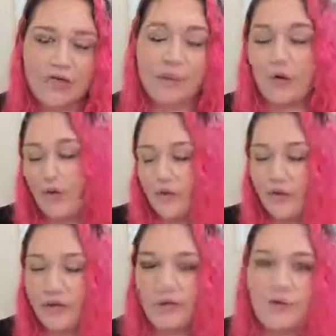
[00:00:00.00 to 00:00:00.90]

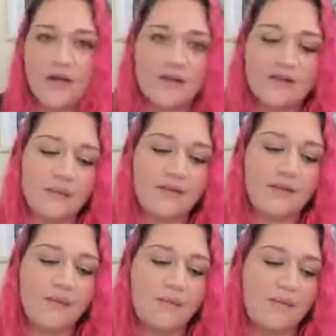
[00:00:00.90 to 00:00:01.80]
personal, something
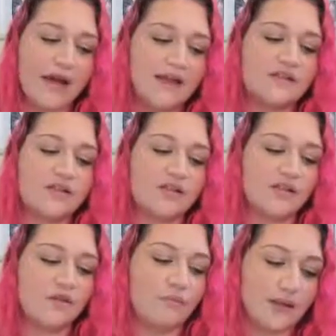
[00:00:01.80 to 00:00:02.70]
that matters to
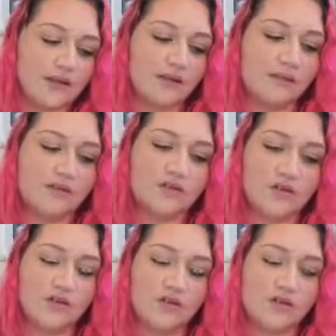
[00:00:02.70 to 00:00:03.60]
you, means something to
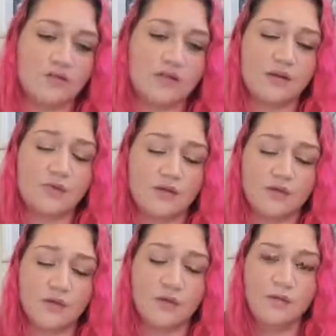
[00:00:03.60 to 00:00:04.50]
you, is really
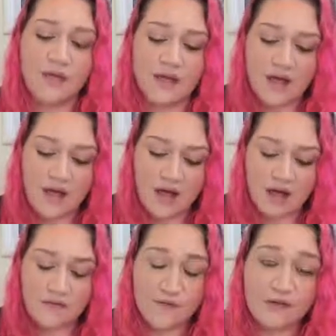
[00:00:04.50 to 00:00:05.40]
beautiful.
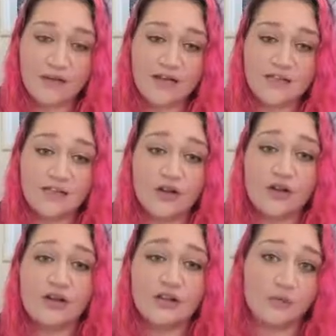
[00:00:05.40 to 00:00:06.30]
If you'd like to
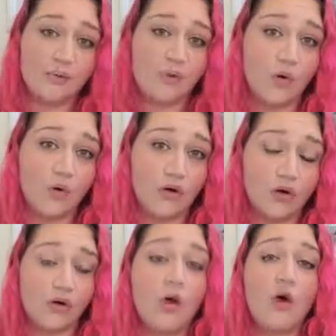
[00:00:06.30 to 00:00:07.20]
learn a little bit more
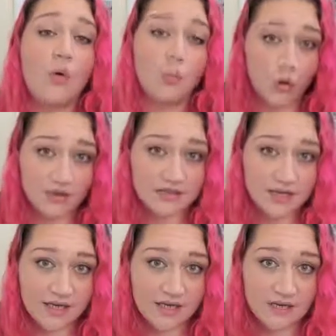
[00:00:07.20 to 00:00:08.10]
on what
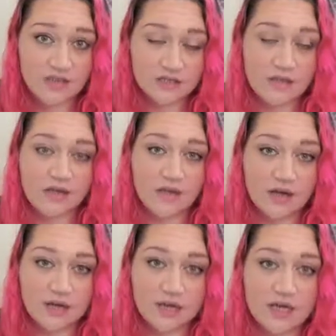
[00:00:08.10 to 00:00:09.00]
an acknowledgement of
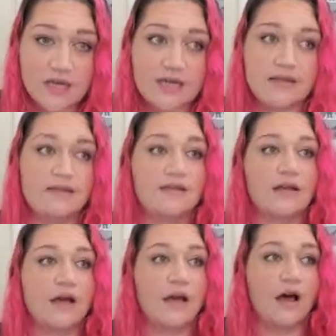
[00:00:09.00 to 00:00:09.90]
country
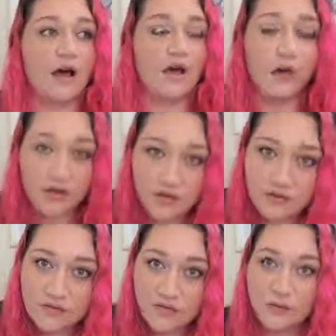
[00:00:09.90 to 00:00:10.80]
is, who
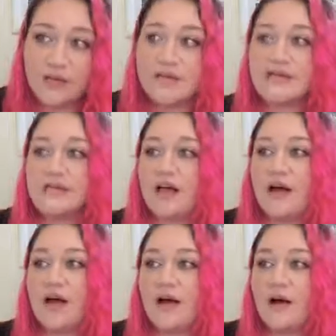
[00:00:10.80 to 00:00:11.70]
can do it,
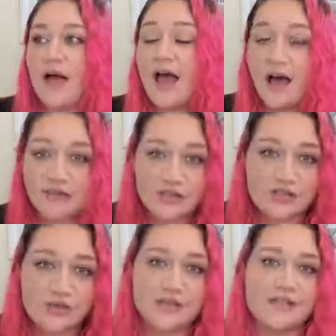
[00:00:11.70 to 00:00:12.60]
how to
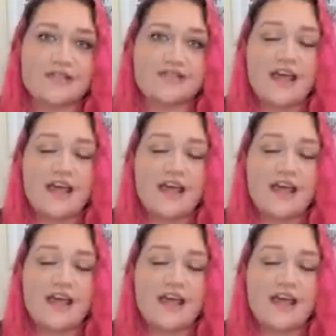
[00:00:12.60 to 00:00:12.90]
do it,